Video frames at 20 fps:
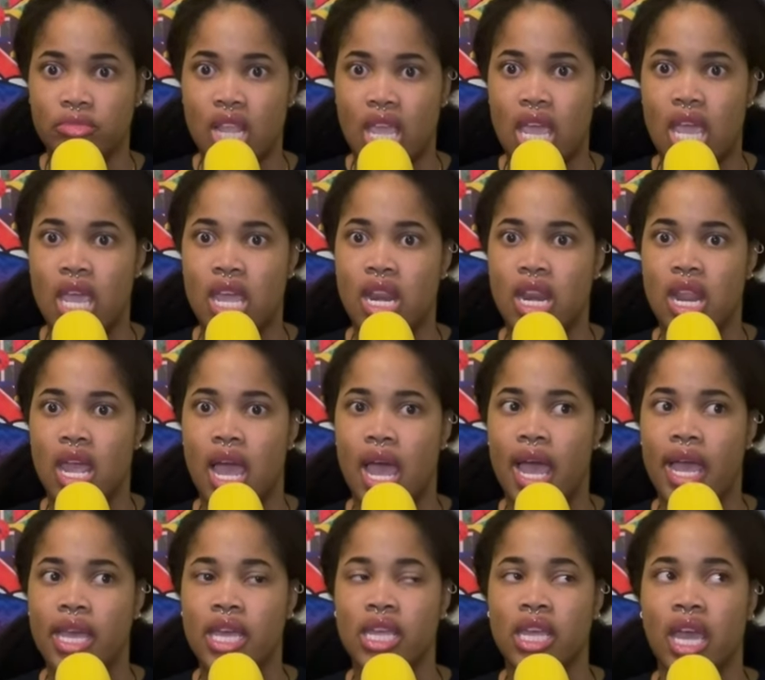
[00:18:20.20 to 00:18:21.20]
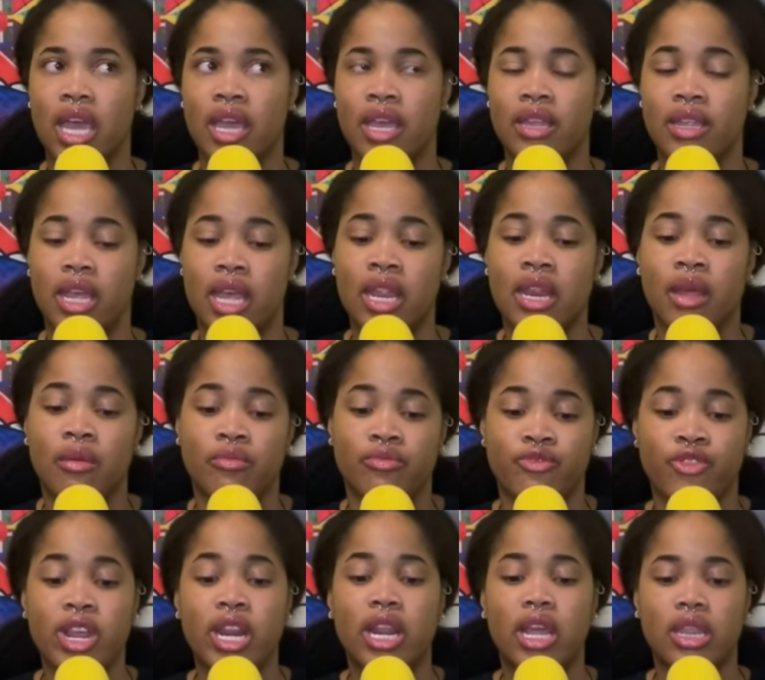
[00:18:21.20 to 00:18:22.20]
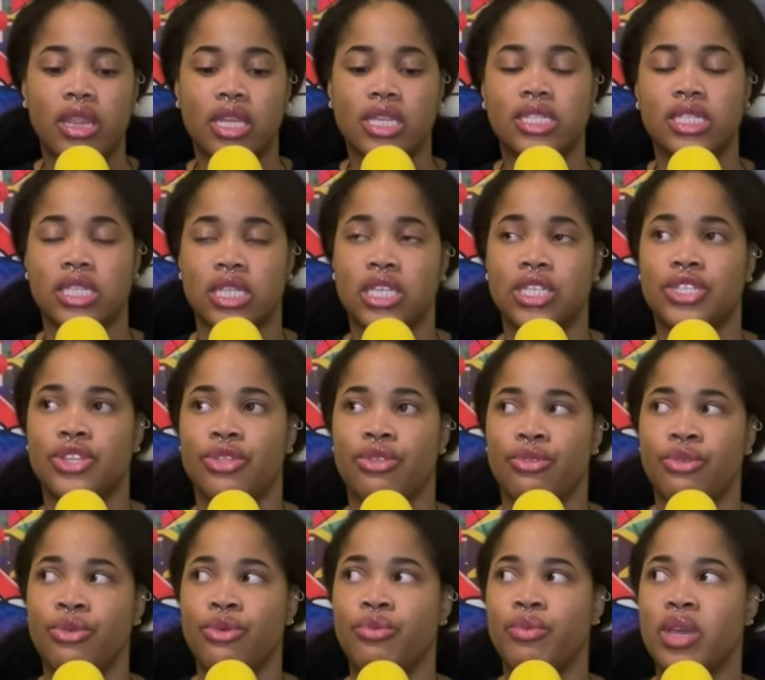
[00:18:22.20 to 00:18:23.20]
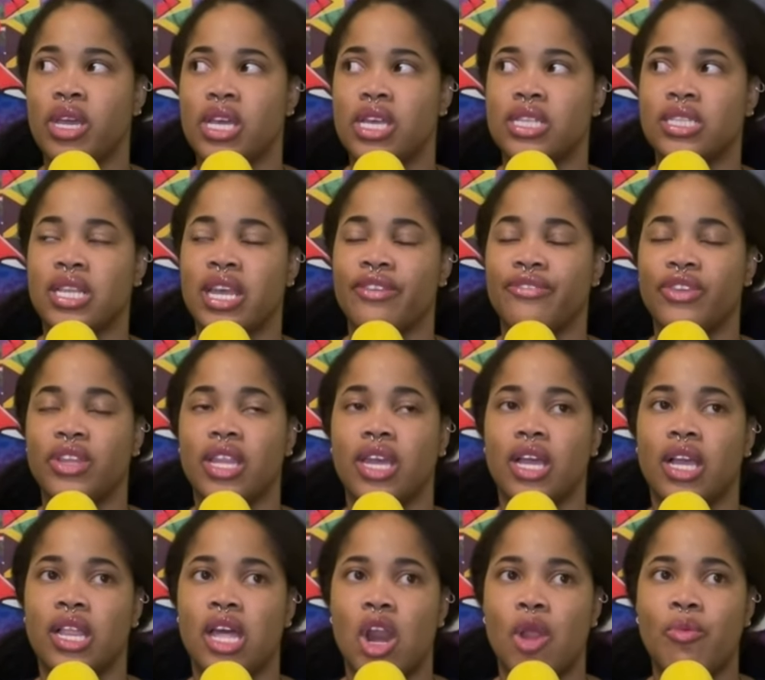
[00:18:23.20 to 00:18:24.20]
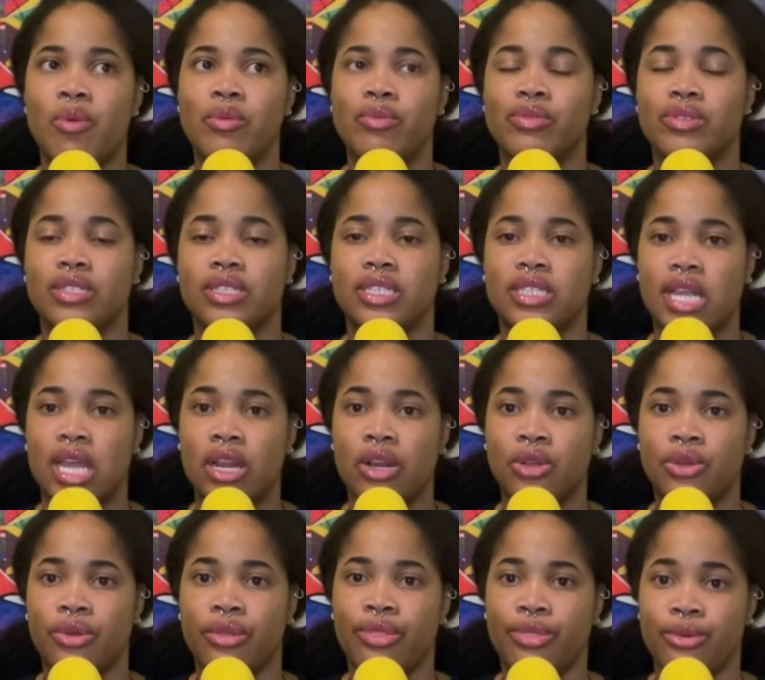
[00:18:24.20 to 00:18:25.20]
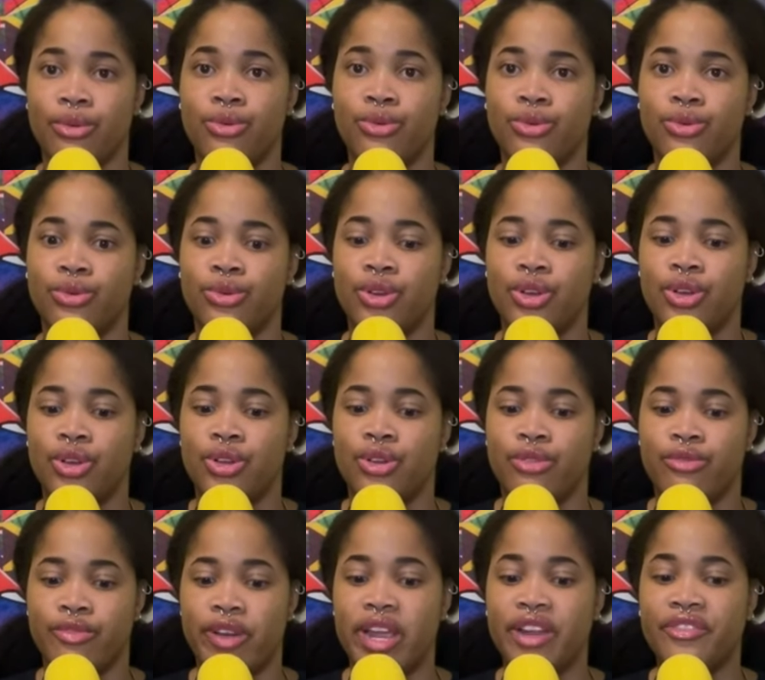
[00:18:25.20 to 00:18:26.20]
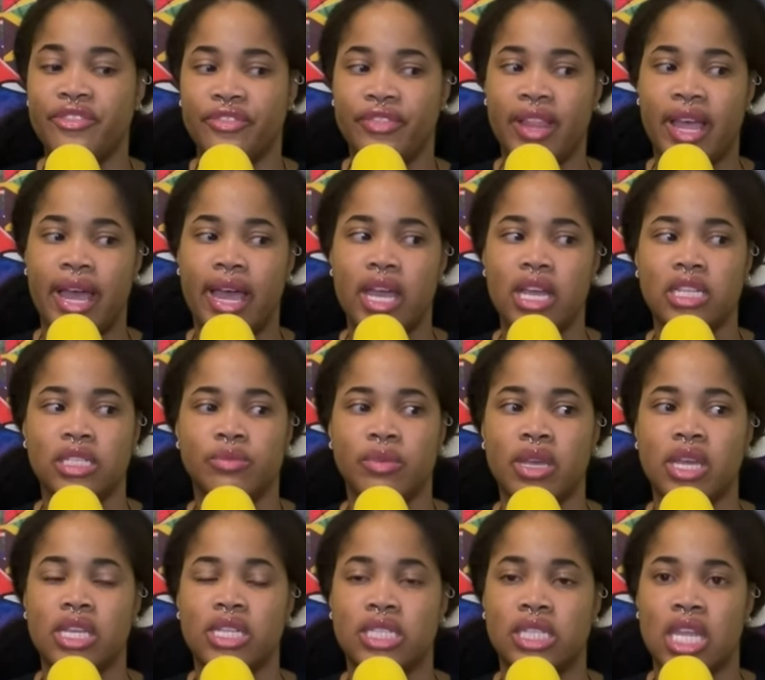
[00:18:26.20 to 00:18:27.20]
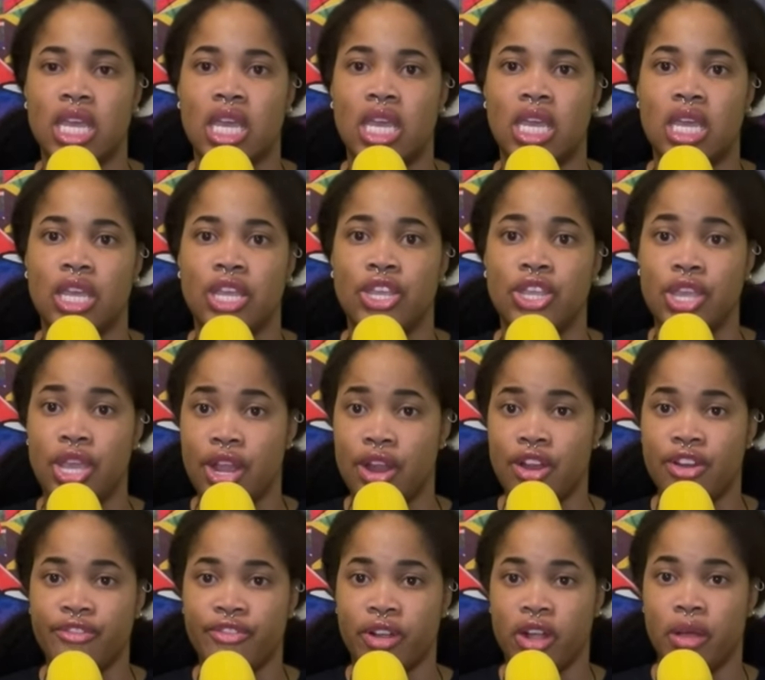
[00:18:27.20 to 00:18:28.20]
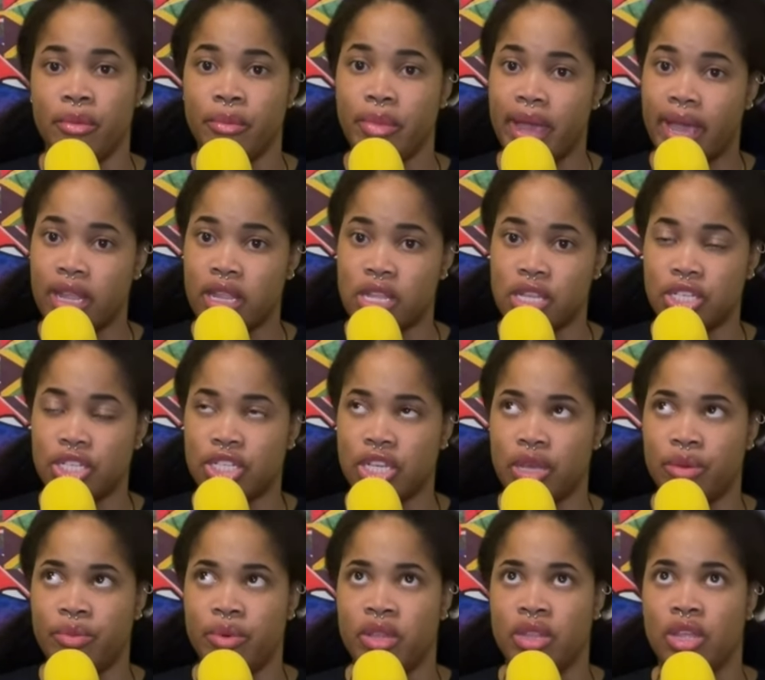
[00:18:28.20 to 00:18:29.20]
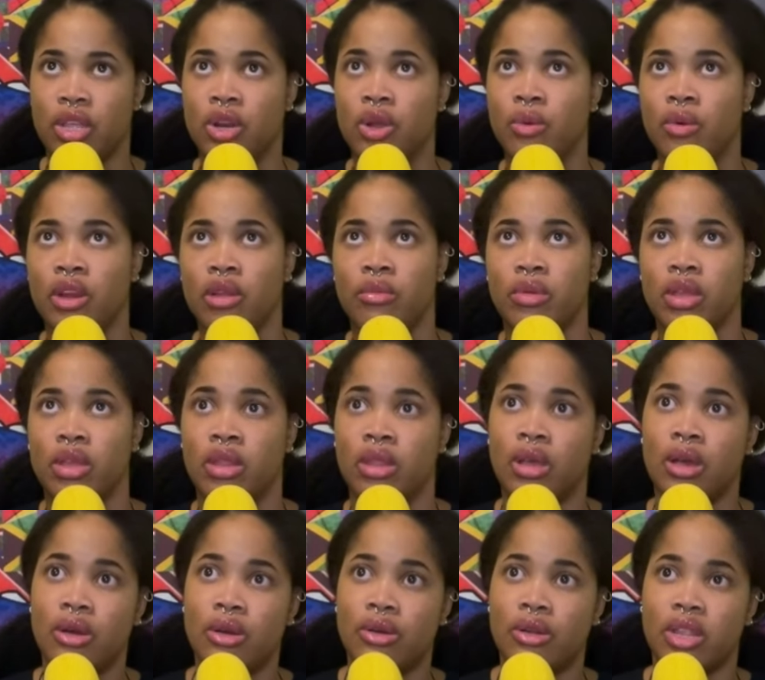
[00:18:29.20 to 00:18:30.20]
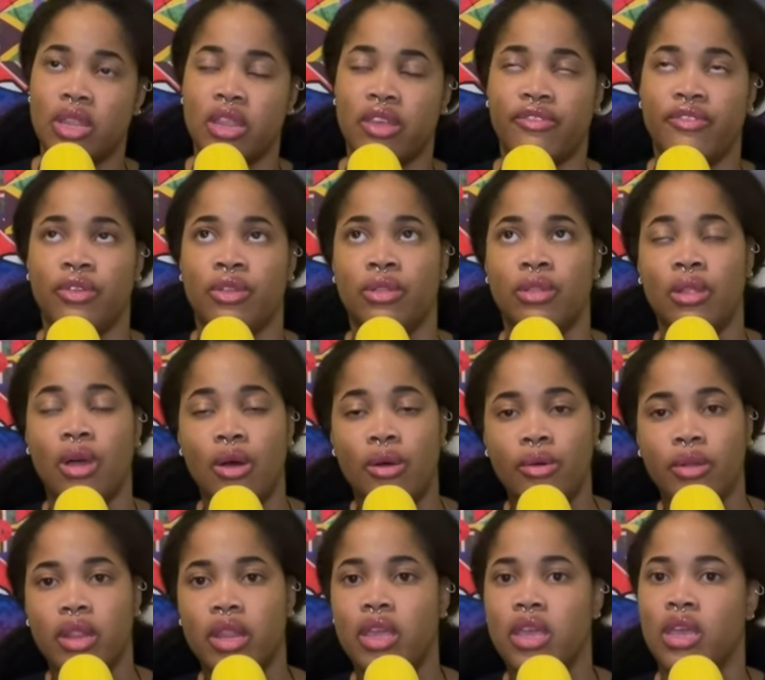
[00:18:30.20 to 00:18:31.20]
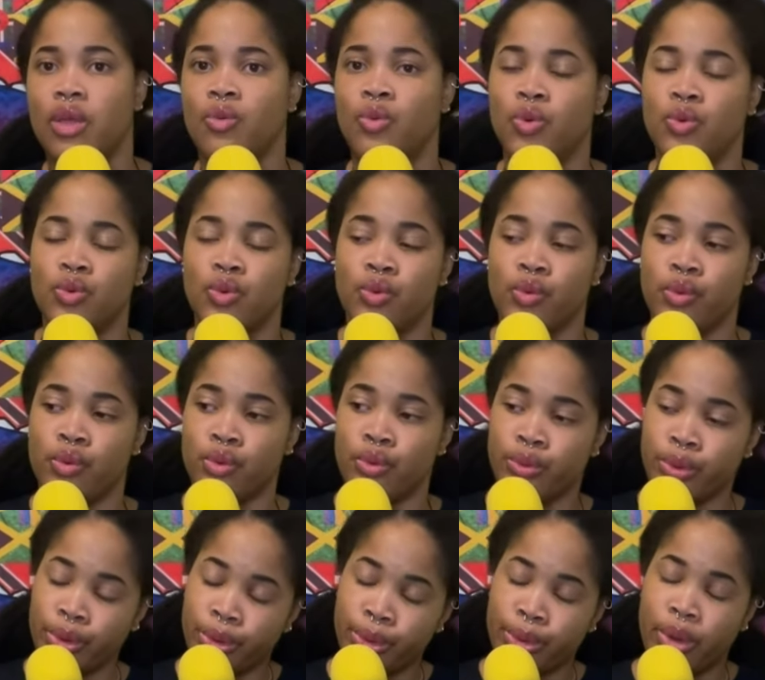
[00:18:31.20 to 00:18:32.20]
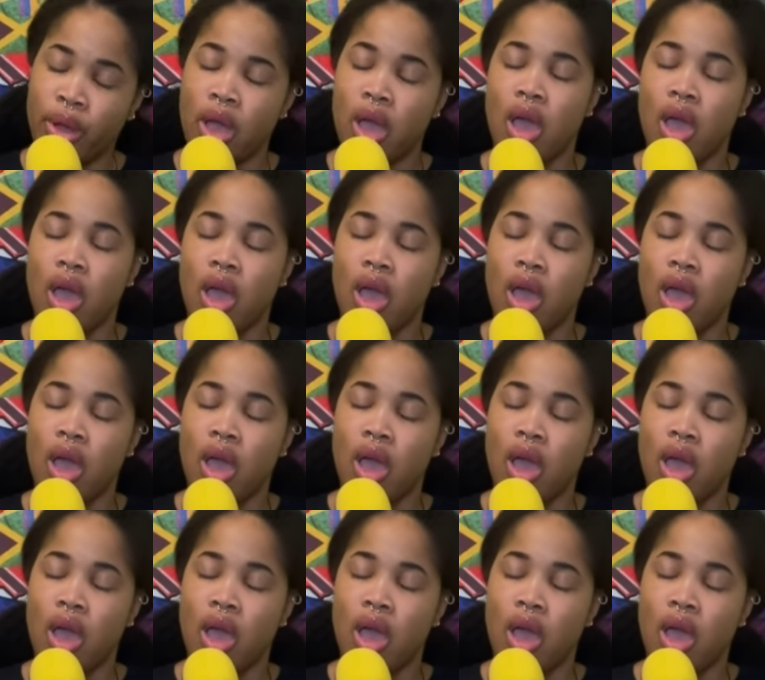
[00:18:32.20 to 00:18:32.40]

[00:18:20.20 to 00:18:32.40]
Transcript: And I, I and I'm reading this list through because I feel like a lot of people settle through red flags because they yearn for companionship and they don't want to be alone and they feel lonely and woo woo woo woo.